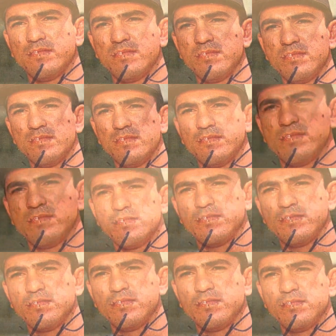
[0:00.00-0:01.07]
worked
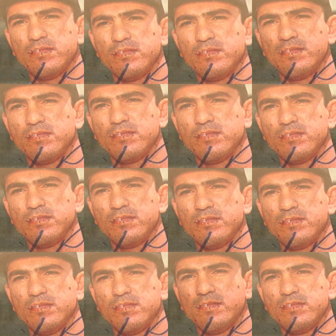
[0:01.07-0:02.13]
with a family member
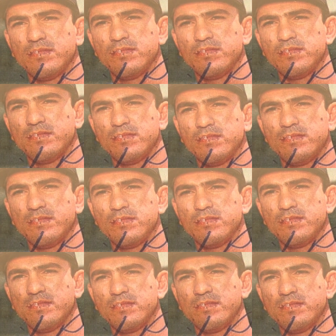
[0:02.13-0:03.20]
of Camilo
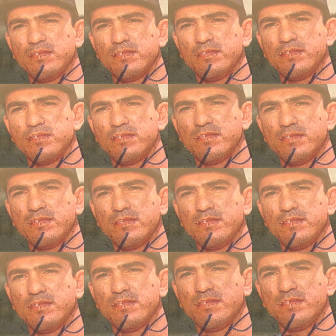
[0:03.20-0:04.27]
Pascual. I
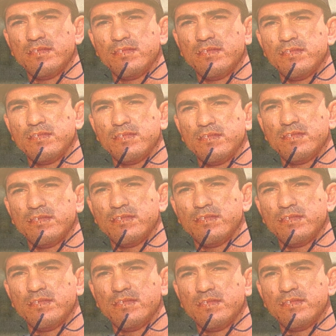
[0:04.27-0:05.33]
think it was Camilo's daughter,
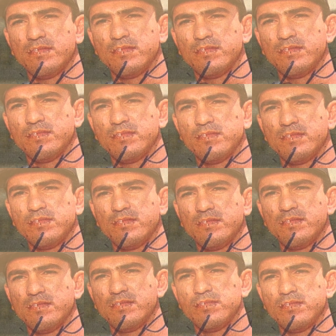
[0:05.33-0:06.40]

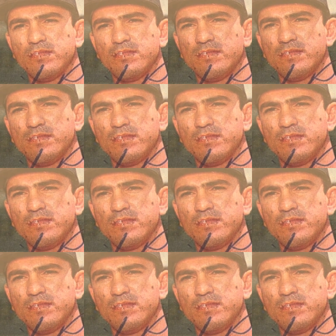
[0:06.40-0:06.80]
and